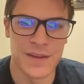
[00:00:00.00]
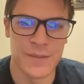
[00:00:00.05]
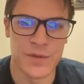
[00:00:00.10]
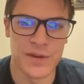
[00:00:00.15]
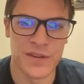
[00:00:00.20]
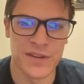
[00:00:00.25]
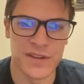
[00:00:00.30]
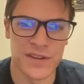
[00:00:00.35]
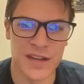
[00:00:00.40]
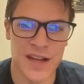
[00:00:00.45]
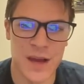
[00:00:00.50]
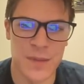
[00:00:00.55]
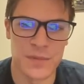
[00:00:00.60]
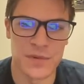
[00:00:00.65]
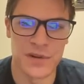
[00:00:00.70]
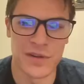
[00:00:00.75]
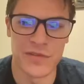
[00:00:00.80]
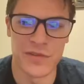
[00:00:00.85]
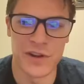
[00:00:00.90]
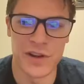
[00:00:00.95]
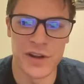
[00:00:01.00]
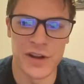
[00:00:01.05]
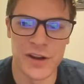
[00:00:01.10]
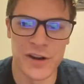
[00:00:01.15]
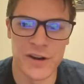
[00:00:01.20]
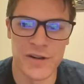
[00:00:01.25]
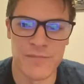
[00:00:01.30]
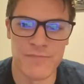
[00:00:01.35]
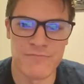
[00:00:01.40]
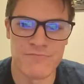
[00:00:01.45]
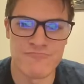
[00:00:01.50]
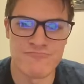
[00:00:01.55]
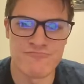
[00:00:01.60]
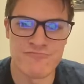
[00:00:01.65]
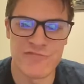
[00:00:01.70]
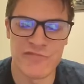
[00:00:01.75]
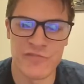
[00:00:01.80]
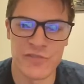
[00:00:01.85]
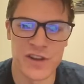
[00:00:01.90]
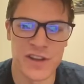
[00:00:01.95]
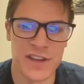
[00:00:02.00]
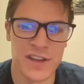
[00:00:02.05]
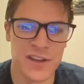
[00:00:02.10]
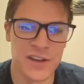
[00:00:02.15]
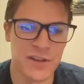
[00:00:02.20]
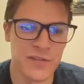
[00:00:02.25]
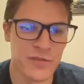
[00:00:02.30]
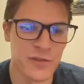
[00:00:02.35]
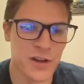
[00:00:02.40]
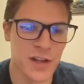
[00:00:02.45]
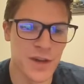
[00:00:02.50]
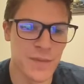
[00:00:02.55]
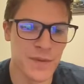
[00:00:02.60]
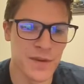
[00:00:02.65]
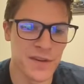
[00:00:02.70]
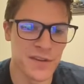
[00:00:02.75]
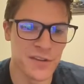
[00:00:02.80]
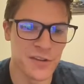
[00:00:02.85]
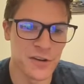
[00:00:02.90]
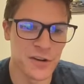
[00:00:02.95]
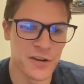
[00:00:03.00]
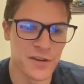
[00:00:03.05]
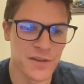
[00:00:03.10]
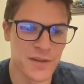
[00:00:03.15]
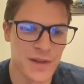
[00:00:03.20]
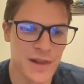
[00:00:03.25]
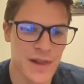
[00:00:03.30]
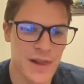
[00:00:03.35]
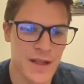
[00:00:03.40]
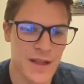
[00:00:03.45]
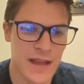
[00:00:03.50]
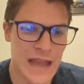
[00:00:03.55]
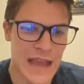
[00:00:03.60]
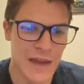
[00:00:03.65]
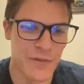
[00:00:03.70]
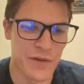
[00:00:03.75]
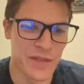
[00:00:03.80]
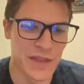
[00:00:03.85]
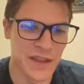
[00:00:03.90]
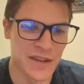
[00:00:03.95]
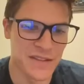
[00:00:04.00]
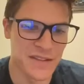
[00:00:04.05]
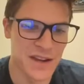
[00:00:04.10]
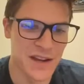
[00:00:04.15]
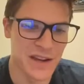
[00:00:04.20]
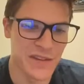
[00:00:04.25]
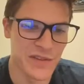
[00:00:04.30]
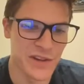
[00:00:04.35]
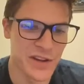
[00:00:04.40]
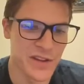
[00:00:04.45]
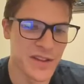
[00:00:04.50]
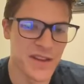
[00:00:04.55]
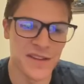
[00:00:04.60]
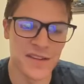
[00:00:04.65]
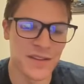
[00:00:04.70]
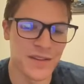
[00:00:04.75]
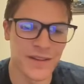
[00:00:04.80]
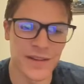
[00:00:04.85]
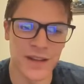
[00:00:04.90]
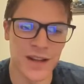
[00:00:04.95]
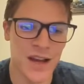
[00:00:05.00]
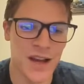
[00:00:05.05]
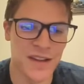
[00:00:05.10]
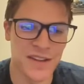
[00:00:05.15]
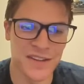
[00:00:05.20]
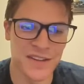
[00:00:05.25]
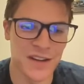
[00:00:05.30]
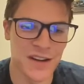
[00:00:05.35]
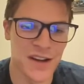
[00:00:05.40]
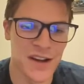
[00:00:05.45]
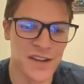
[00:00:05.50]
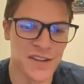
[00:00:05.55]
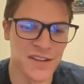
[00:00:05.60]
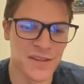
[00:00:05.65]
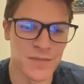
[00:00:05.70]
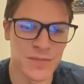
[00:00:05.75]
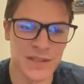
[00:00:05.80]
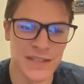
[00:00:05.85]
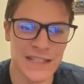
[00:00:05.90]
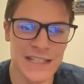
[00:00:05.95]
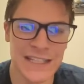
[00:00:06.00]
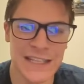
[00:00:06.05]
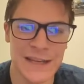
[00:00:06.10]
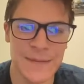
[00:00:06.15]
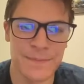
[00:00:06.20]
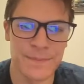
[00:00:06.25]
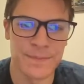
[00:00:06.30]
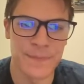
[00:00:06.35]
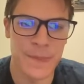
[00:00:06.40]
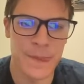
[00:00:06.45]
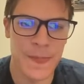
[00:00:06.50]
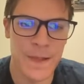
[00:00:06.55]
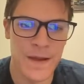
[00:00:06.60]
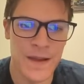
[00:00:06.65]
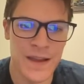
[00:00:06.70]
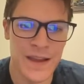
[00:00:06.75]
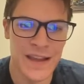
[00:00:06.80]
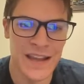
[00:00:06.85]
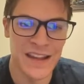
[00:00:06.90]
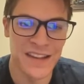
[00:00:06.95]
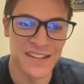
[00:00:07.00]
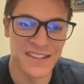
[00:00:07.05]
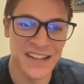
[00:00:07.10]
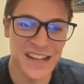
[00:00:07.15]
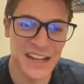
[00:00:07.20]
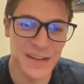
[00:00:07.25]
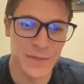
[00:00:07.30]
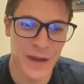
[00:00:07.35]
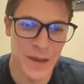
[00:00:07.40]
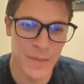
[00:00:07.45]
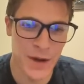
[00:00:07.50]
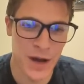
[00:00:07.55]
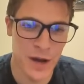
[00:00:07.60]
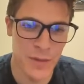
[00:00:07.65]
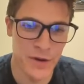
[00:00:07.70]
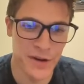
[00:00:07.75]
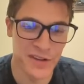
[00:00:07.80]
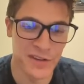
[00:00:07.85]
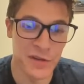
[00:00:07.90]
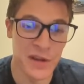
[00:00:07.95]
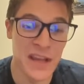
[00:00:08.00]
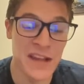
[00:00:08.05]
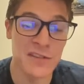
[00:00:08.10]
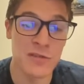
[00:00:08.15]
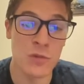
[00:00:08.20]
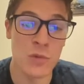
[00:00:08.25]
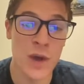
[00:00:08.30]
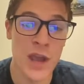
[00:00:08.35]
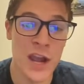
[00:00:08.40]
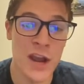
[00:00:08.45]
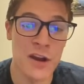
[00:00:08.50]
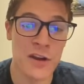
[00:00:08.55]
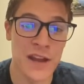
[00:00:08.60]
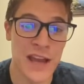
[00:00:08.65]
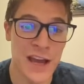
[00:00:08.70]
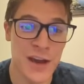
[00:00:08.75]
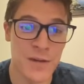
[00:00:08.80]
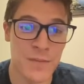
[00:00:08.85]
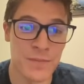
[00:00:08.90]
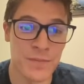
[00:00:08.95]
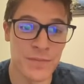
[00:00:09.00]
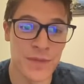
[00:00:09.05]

Brings his copter over here. Free kill for all I'm concerned. Everything's dead over here. This is a lost cause completely. He sees my bomber, so he's aware now.